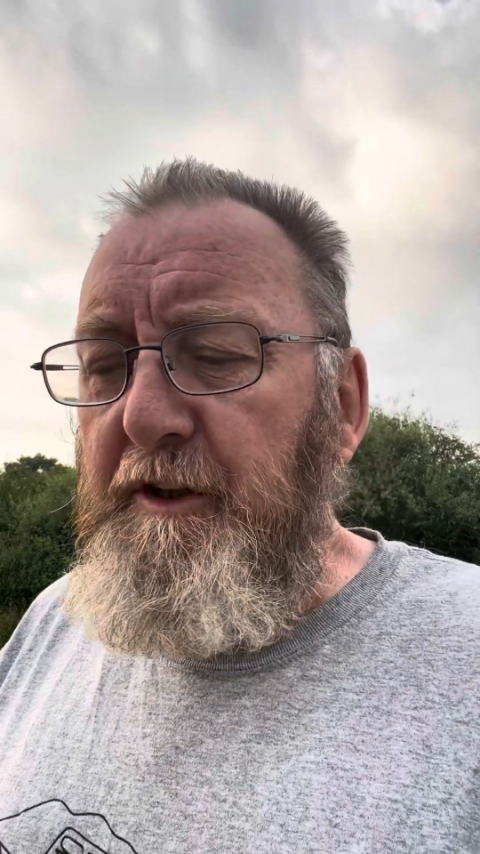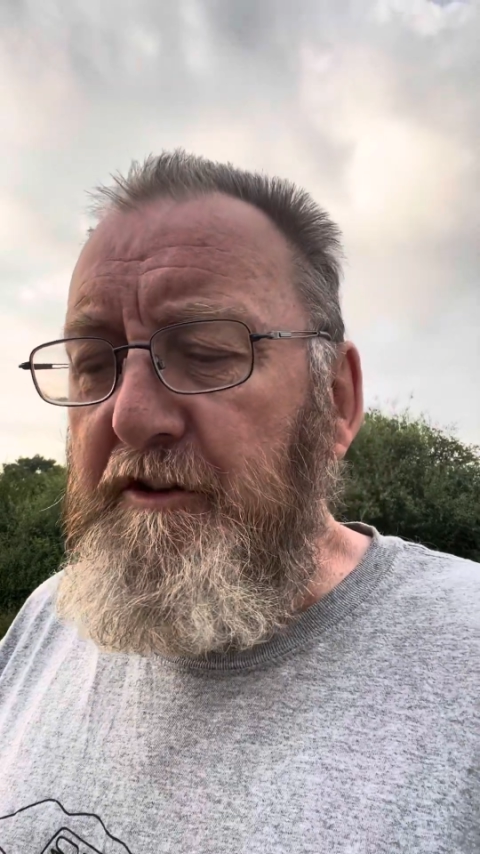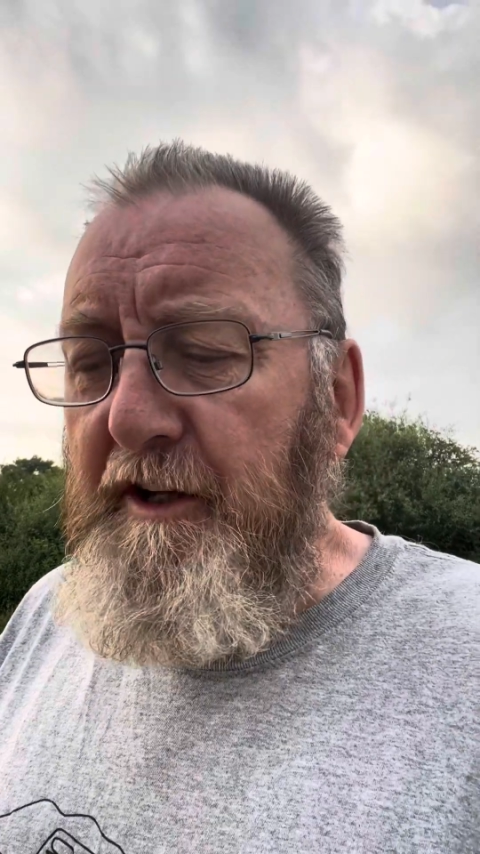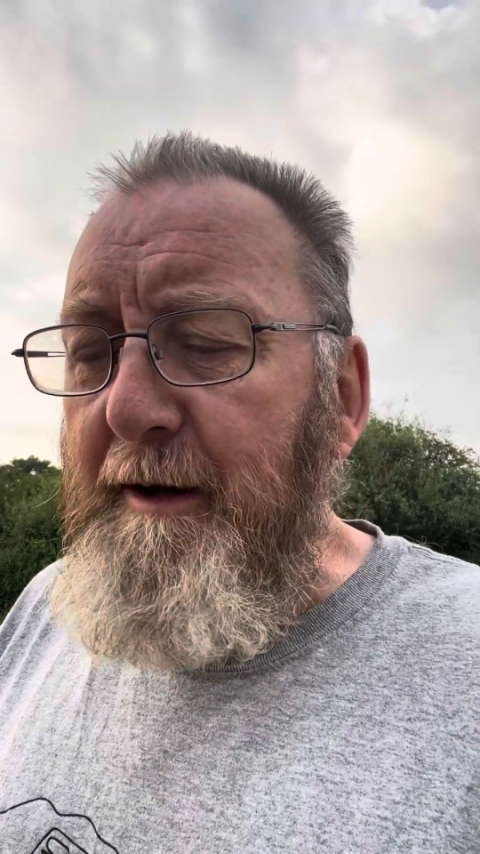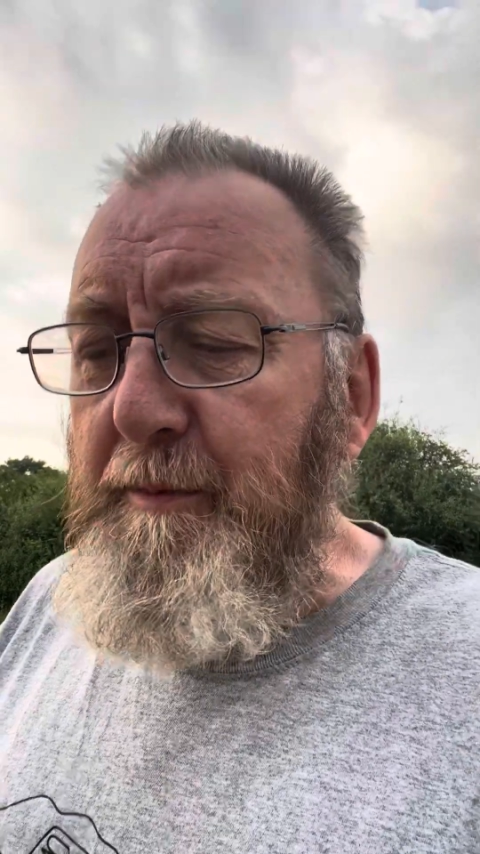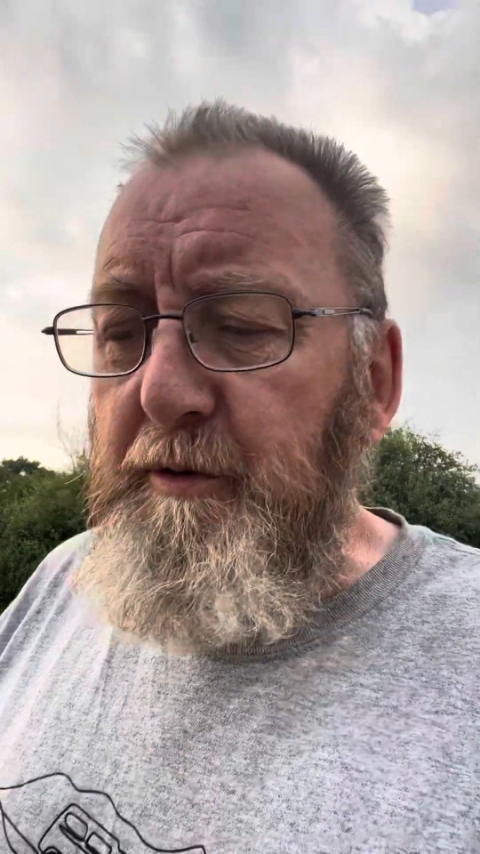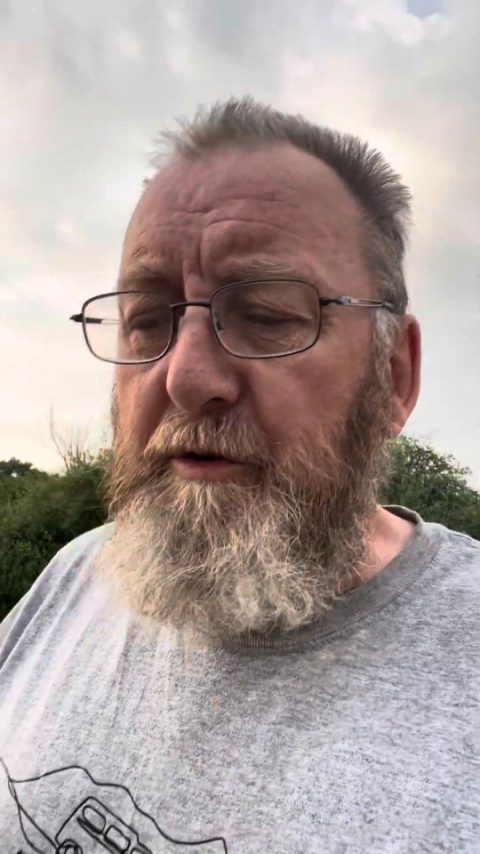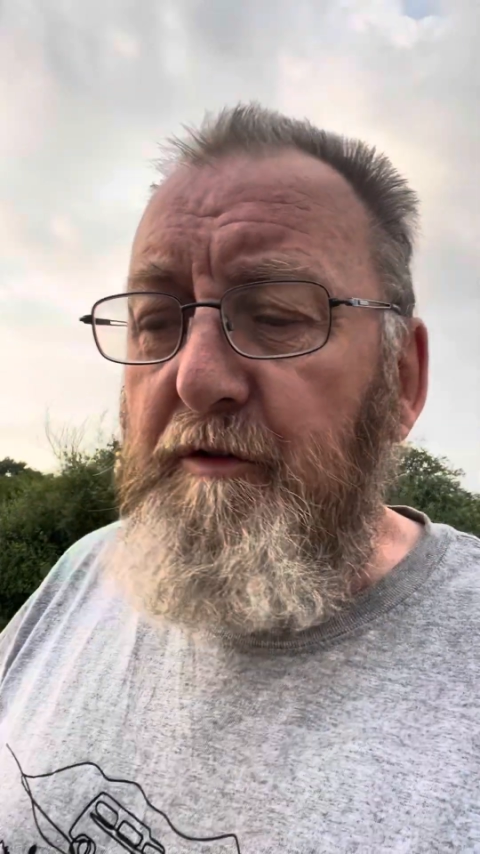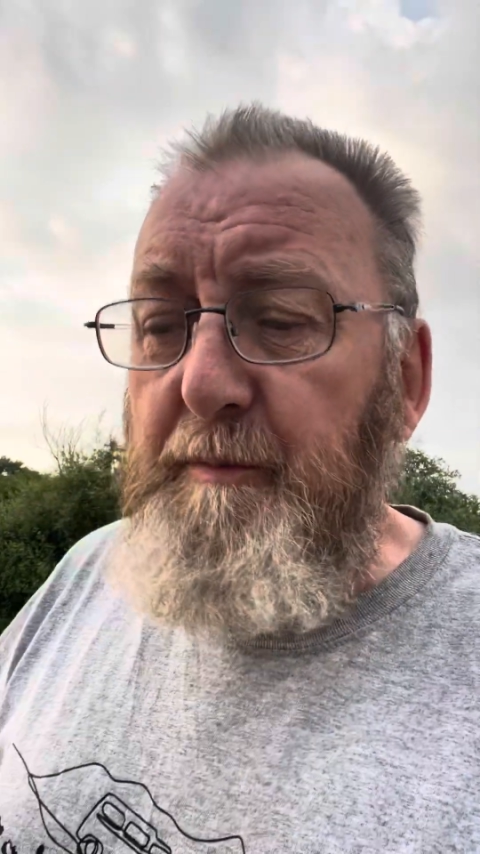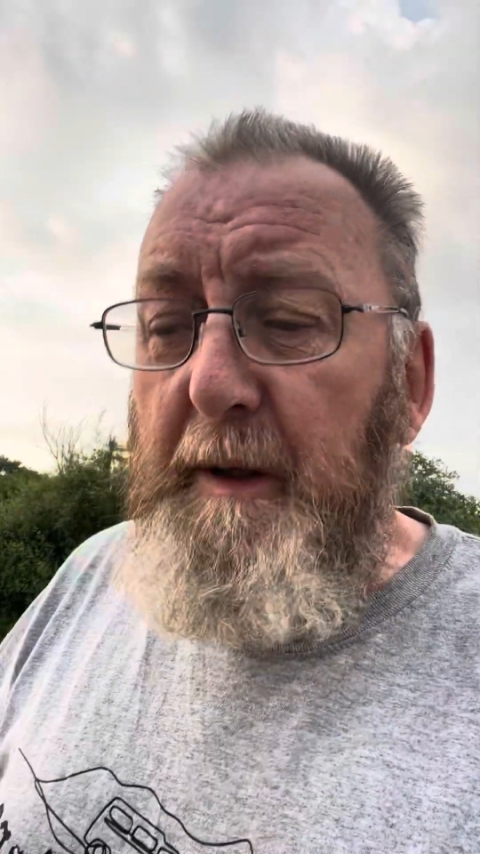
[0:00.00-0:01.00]
examples
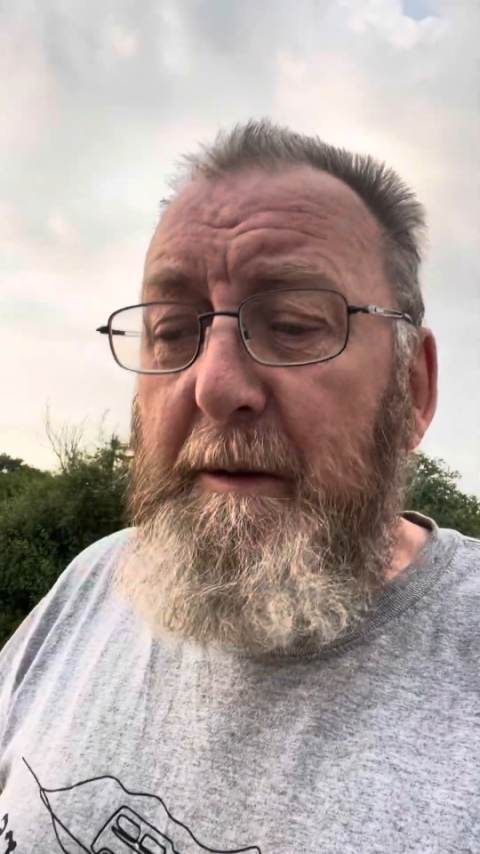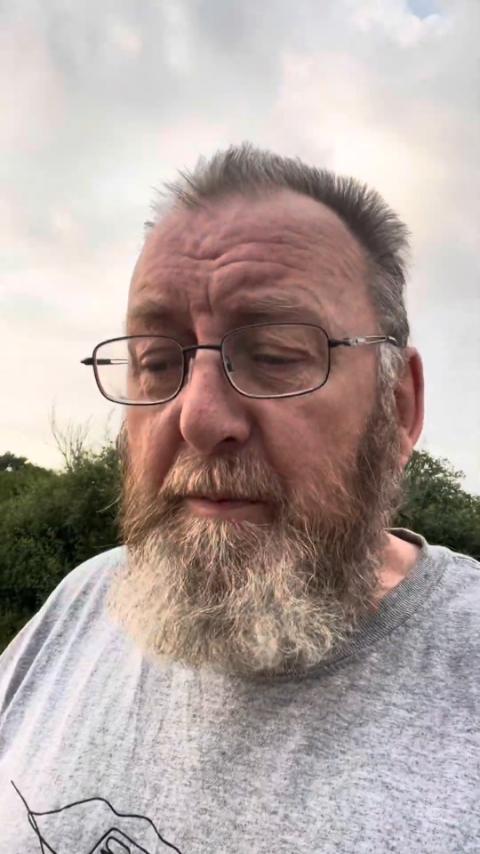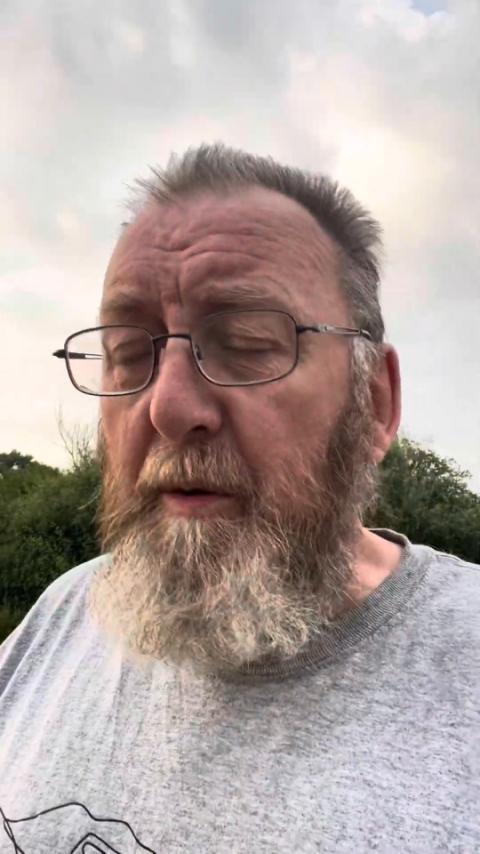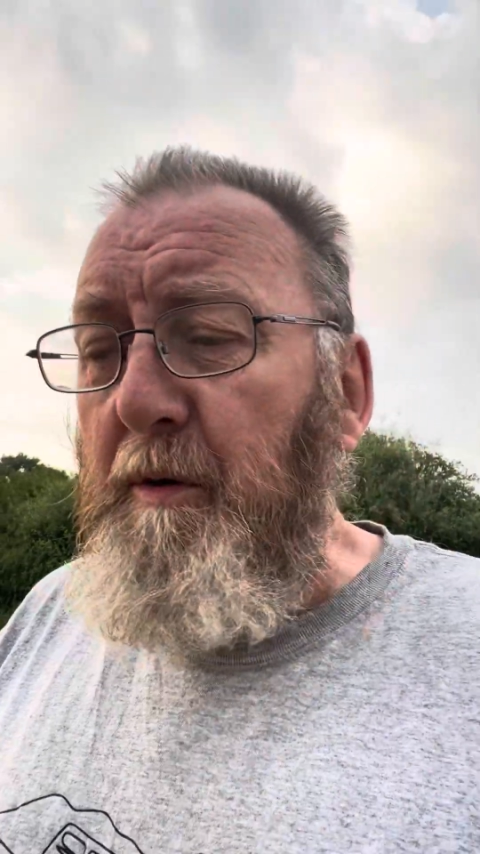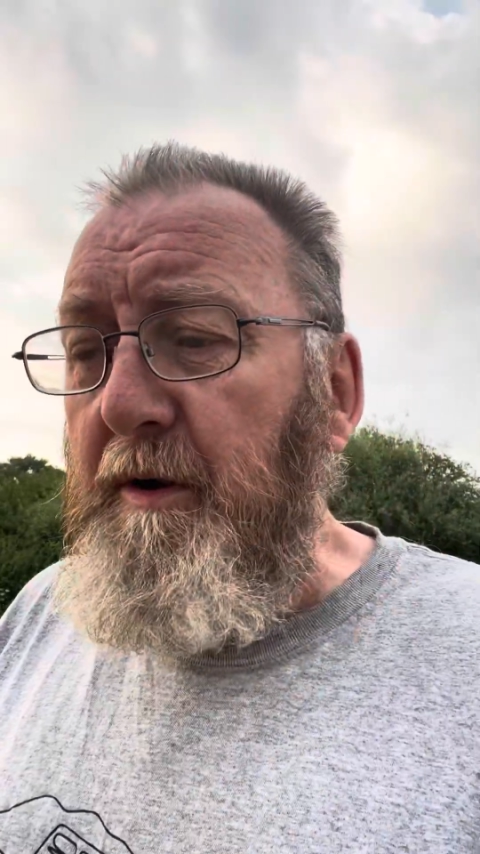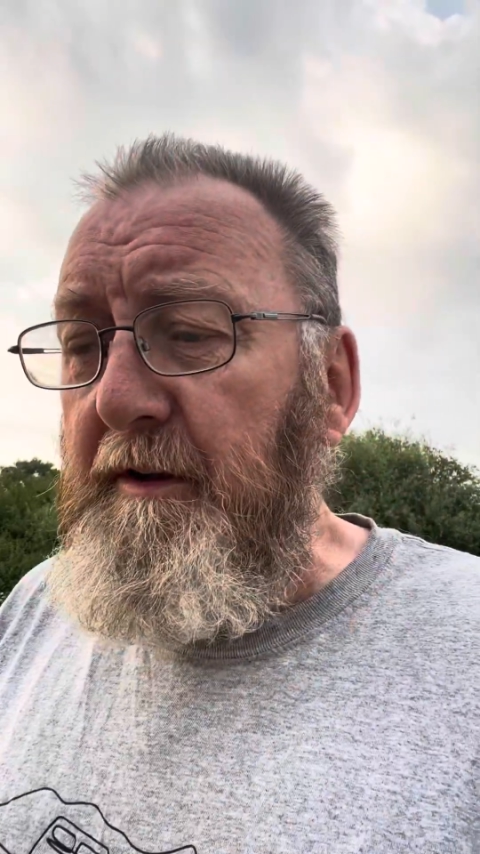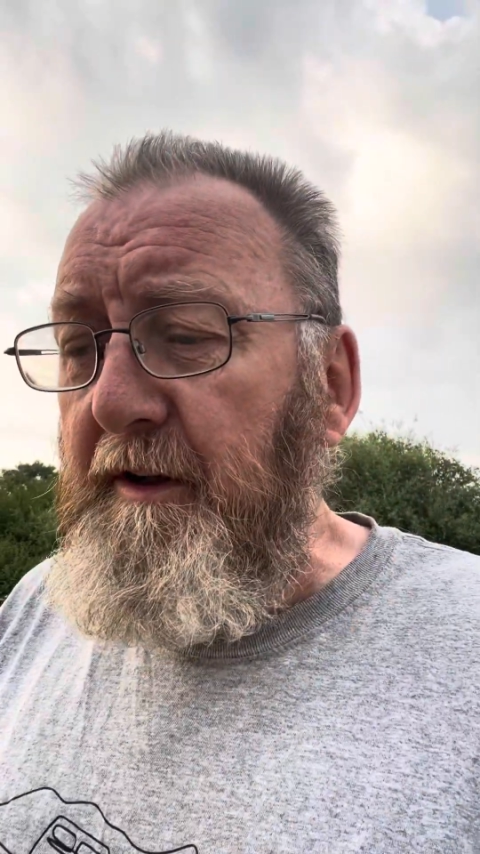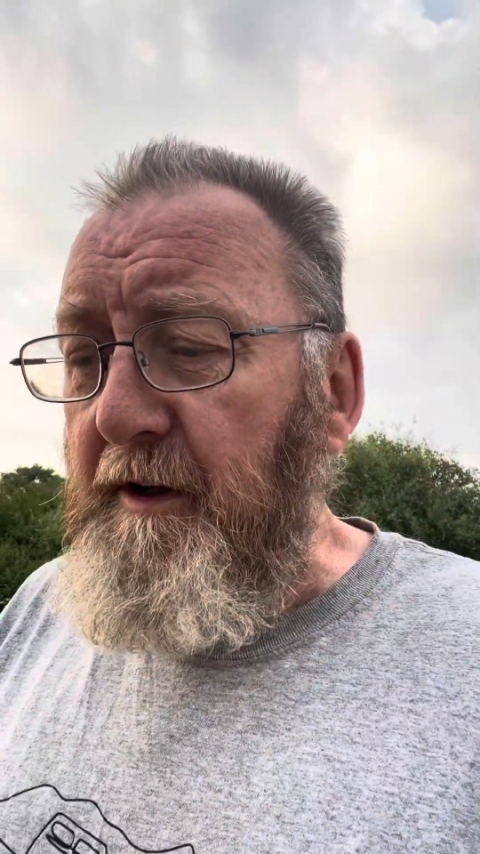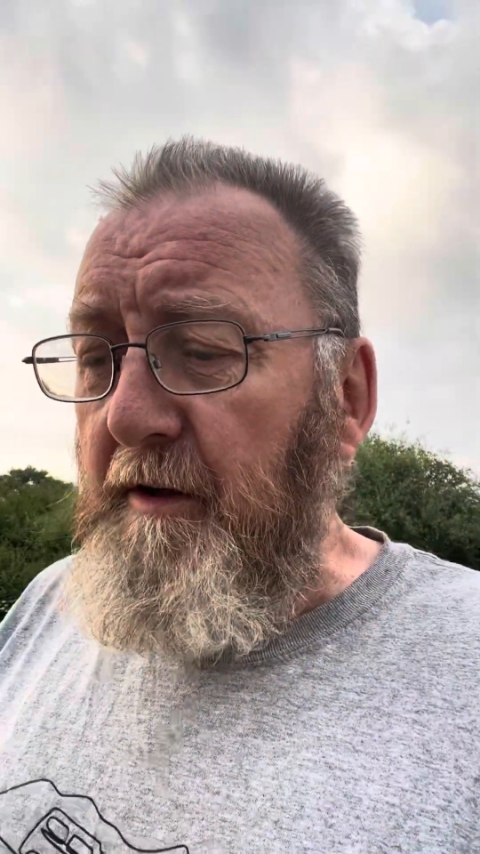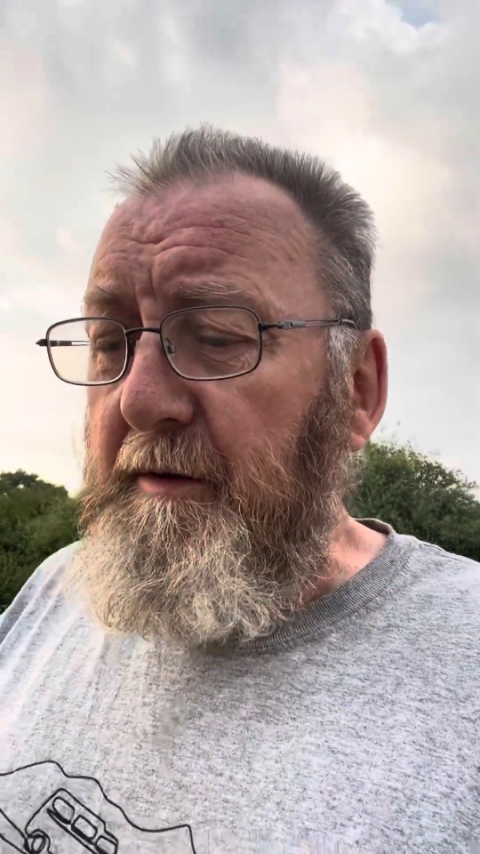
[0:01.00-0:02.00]
of people,
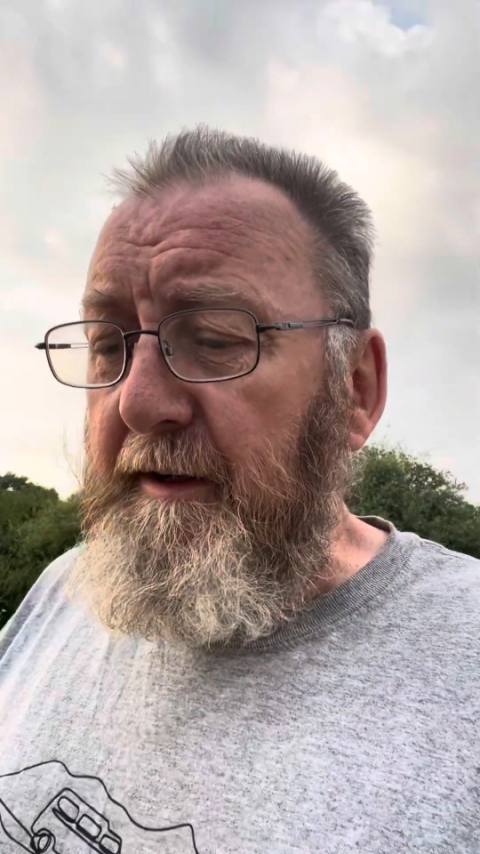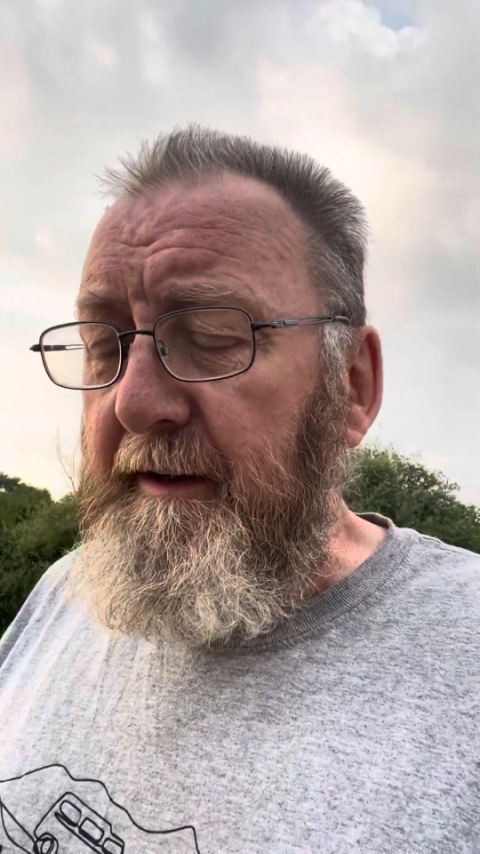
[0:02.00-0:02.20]
you know.